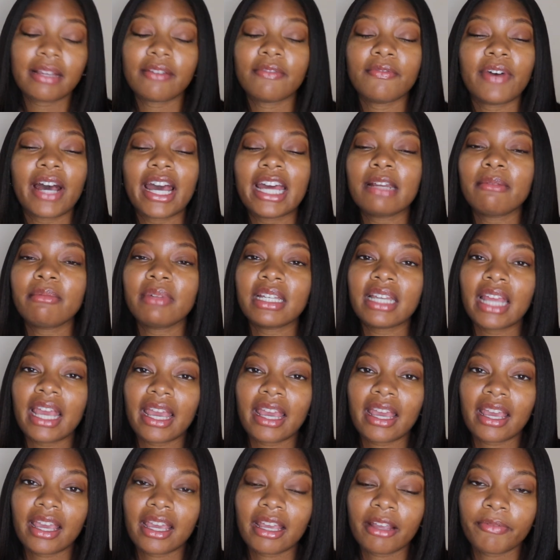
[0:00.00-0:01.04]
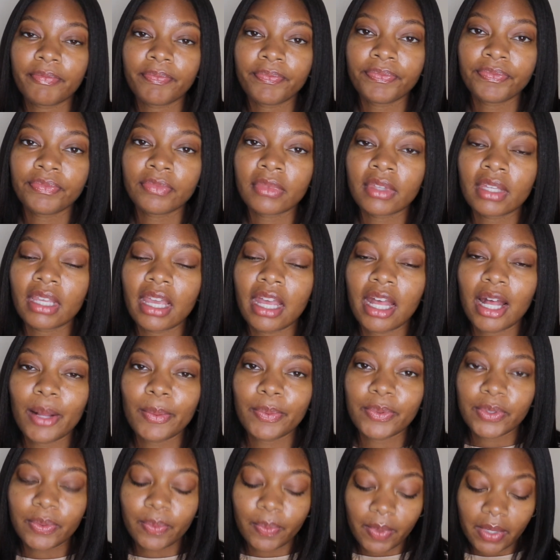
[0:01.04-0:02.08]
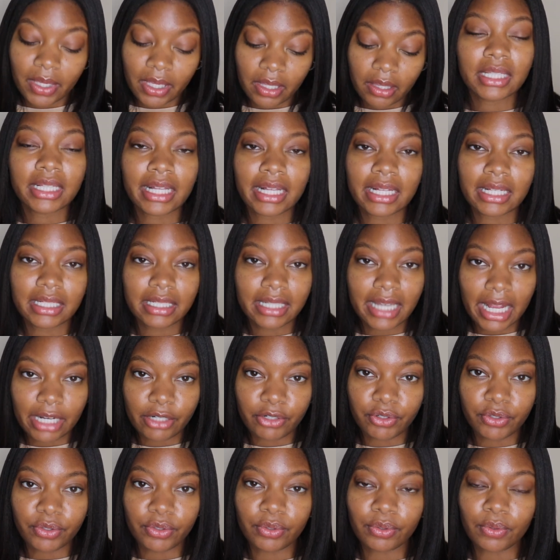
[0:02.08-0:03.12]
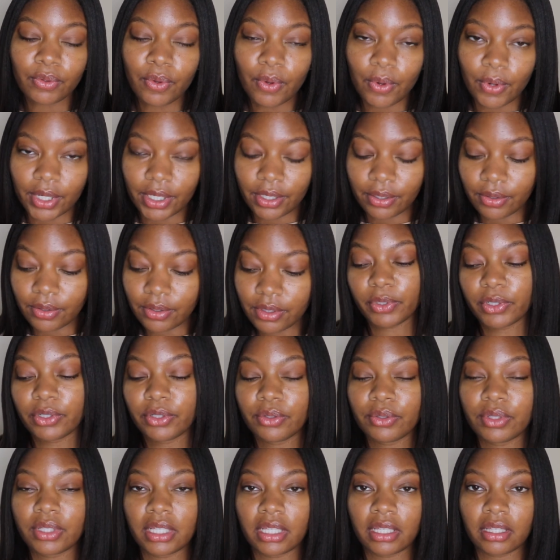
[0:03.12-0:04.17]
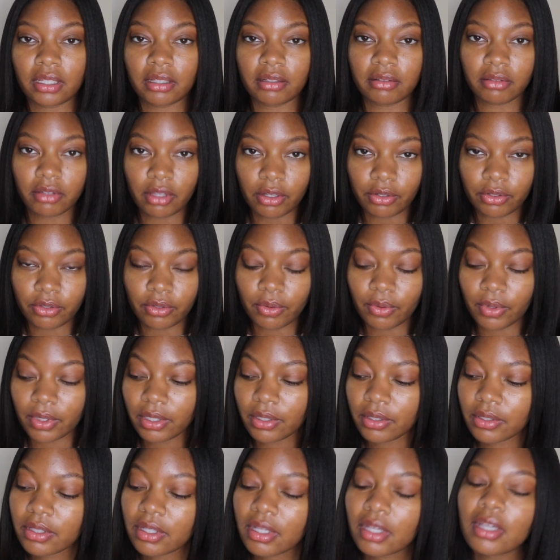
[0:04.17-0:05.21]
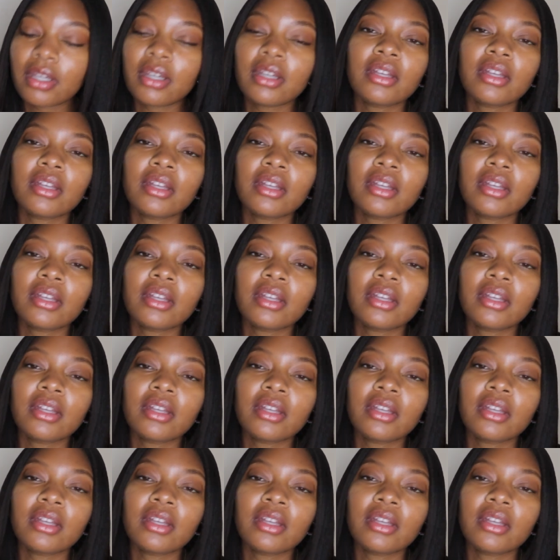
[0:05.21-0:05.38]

Vitamin A helps with natural oils, producing those oils.